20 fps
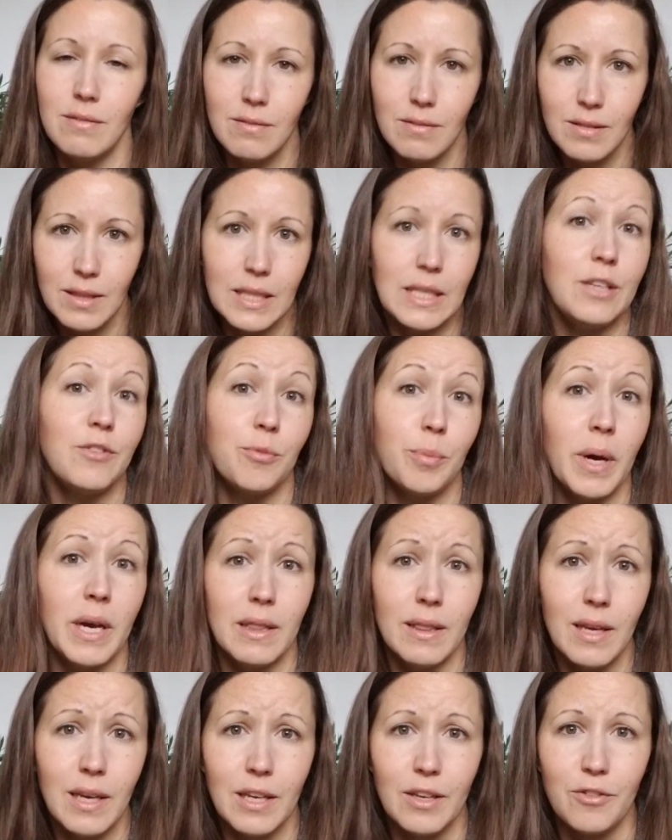leave my
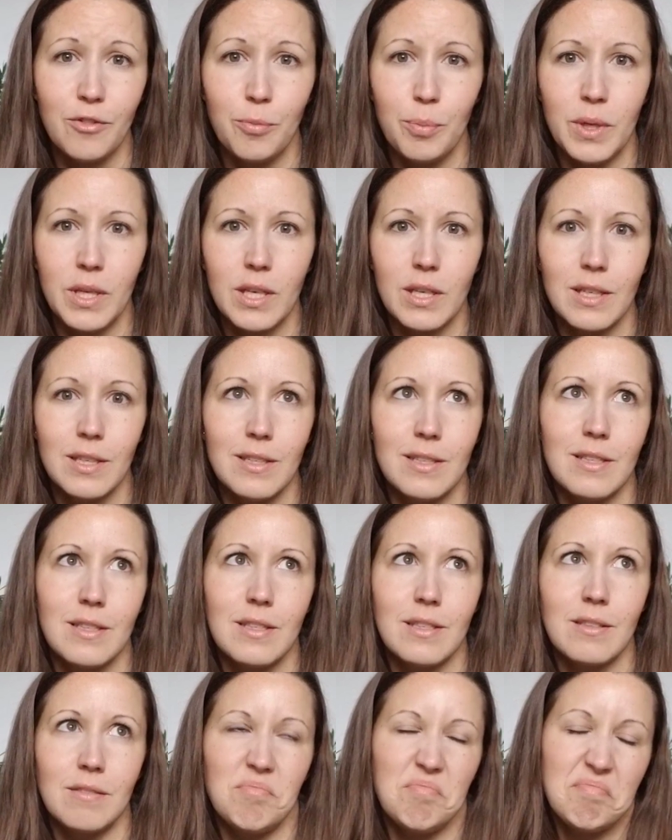life
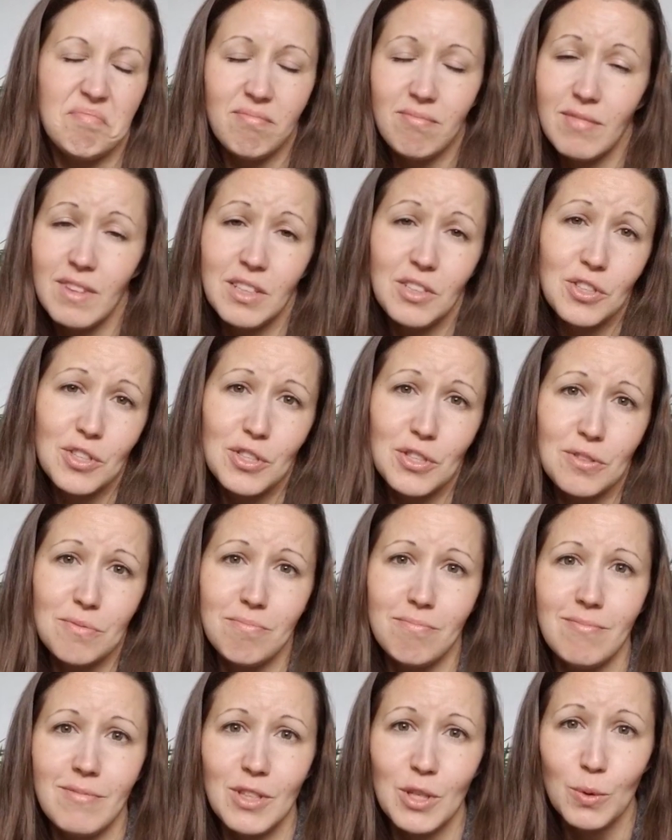because they just
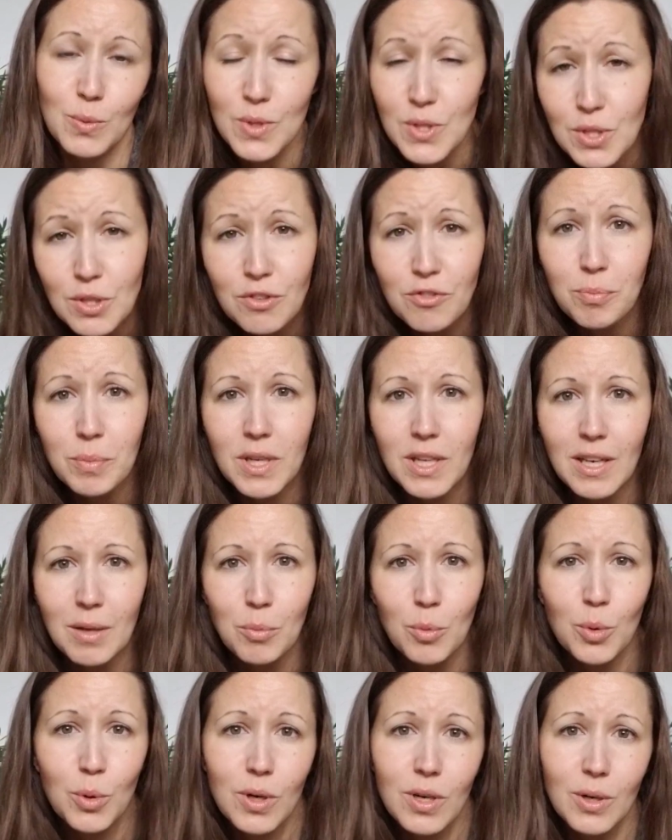don't serve me
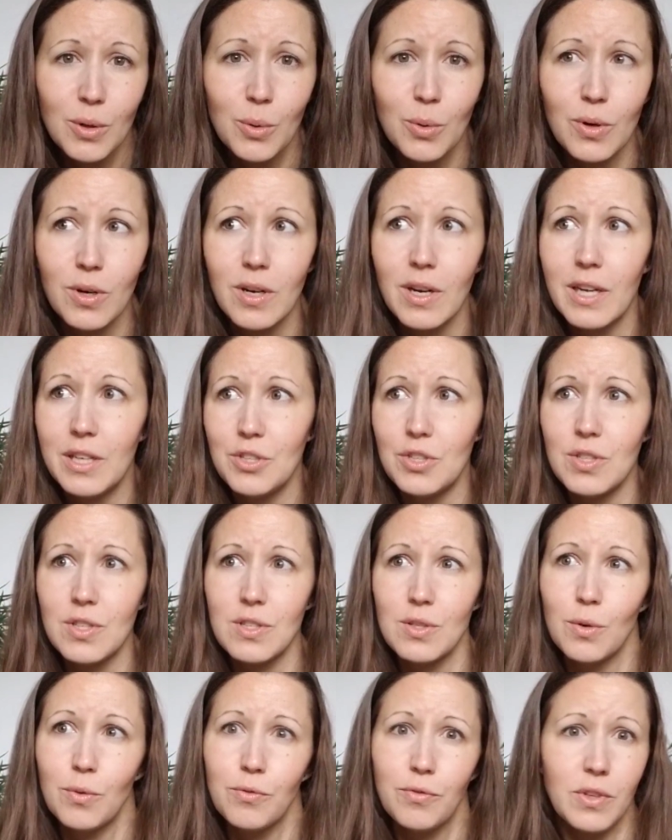anymore or I just
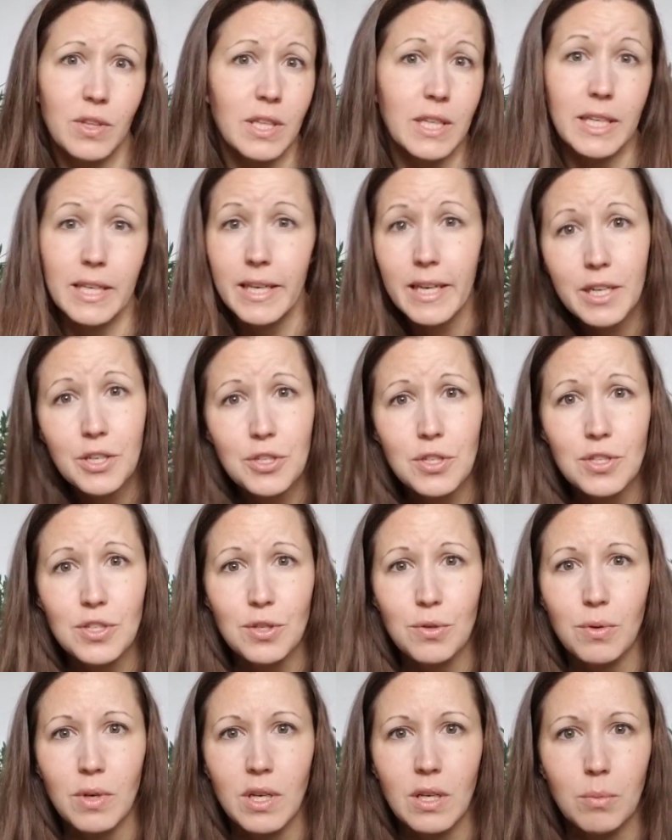don't feel a connection
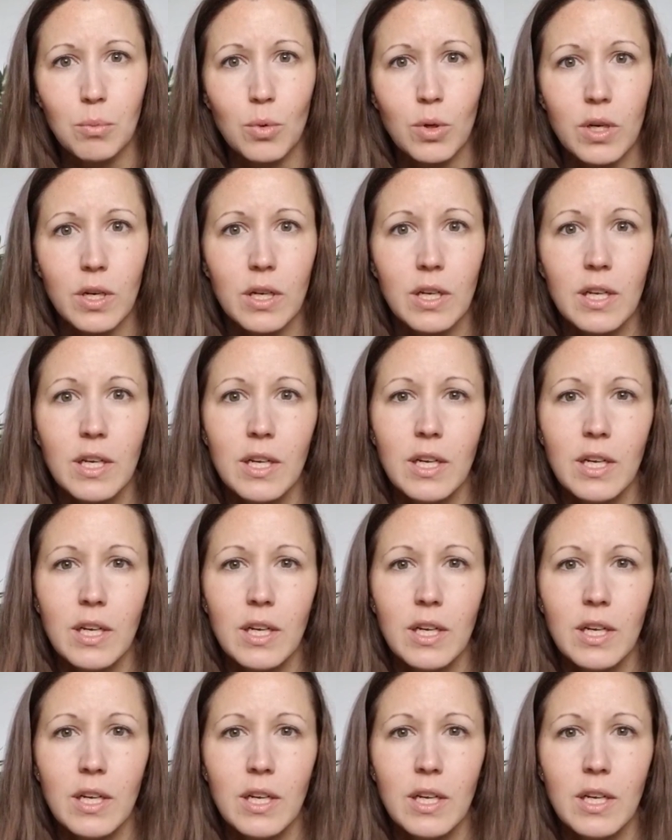to it anymore.